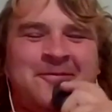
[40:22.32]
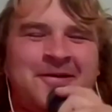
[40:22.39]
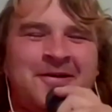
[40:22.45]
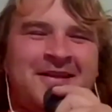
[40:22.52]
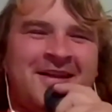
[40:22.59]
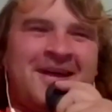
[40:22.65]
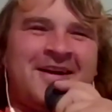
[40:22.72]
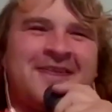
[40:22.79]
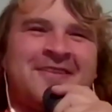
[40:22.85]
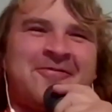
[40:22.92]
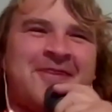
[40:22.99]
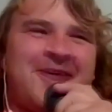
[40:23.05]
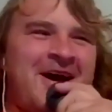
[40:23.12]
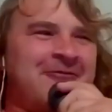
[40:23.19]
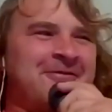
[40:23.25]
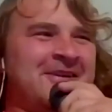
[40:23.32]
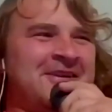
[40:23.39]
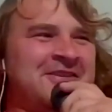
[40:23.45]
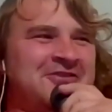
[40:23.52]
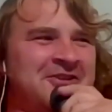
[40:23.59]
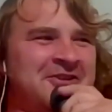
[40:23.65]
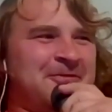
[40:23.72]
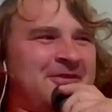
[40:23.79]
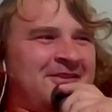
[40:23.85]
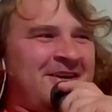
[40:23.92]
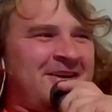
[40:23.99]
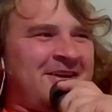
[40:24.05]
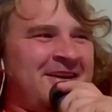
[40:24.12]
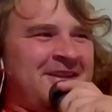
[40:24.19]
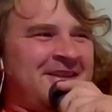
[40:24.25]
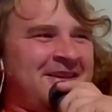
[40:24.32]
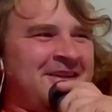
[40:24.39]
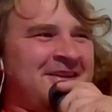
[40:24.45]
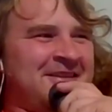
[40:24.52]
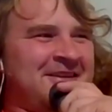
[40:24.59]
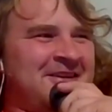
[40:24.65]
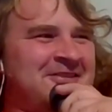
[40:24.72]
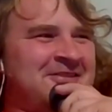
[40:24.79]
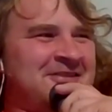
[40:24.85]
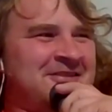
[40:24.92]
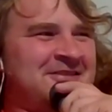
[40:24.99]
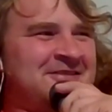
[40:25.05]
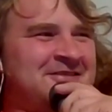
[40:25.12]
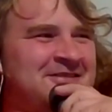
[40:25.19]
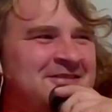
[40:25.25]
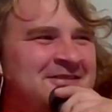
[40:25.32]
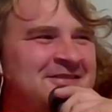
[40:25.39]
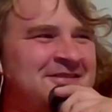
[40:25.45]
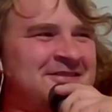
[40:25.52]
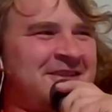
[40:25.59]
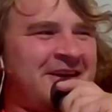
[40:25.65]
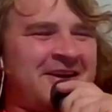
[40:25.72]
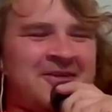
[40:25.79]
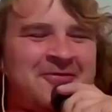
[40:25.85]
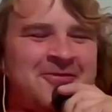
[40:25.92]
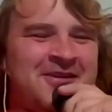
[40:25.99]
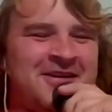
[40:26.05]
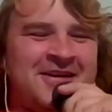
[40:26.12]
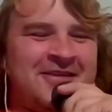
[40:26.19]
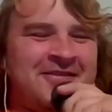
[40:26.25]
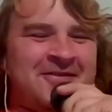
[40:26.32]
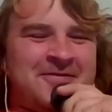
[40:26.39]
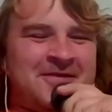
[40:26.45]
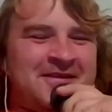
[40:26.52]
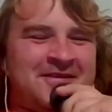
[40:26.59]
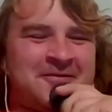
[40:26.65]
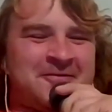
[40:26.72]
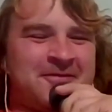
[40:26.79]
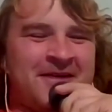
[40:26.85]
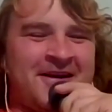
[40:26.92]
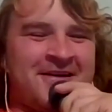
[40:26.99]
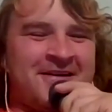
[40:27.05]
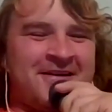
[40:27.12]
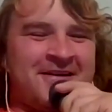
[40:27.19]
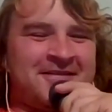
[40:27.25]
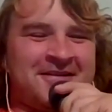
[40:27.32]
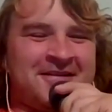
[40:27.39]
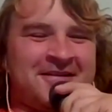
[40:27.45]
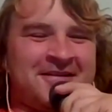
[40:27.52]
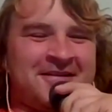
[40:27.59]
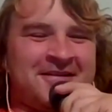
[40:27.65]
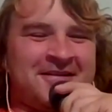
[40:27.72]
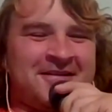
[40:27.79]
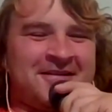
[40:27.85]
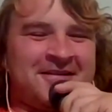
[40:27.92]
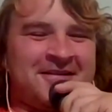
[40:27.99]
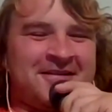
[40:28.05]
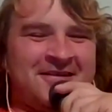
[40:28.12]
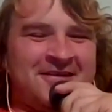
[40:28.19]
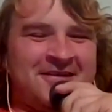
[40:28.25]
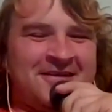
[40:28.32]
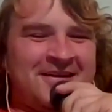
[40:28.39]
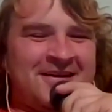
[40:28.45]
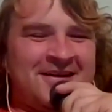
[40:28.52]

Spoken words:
like Ravi cheapskate thing, though. Like it wouldn't even be surprising to me if you did that.